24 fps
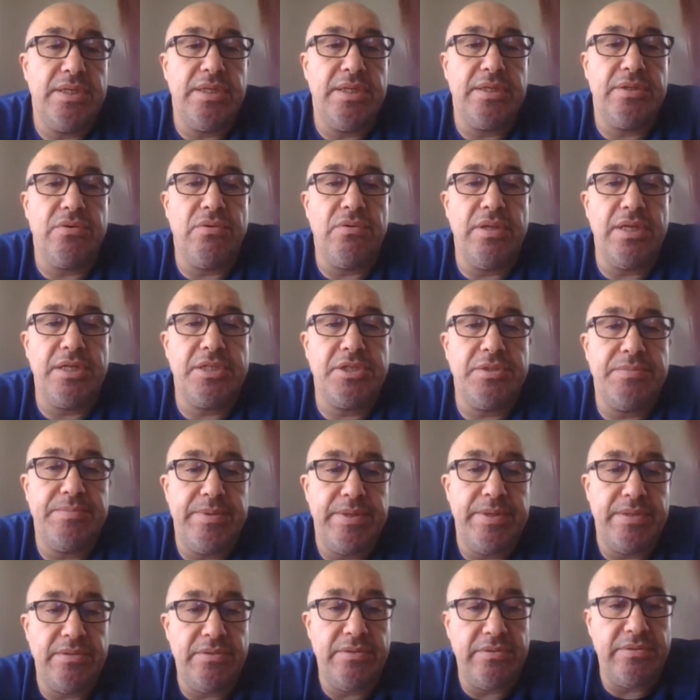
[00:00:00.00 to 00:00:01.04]
a collection
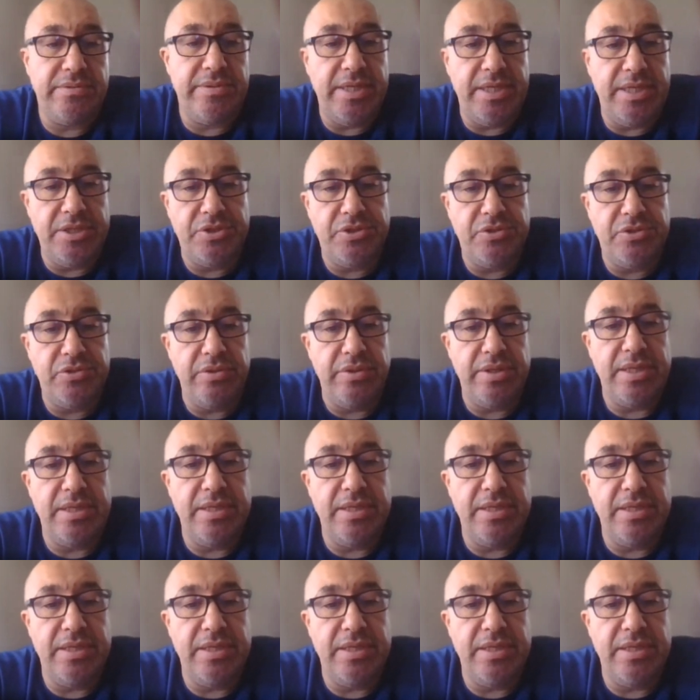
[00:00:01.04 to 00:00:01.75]
period ratio,